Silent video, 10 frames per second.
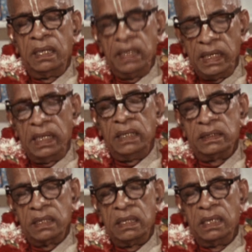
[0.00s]

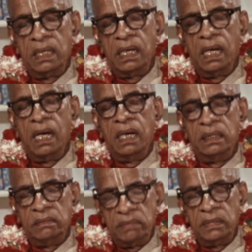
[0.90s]
is uh,
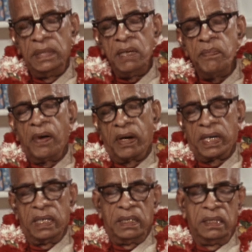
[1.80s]

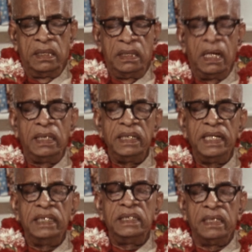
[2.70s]
important, not the
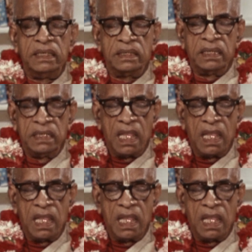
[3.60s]
designation.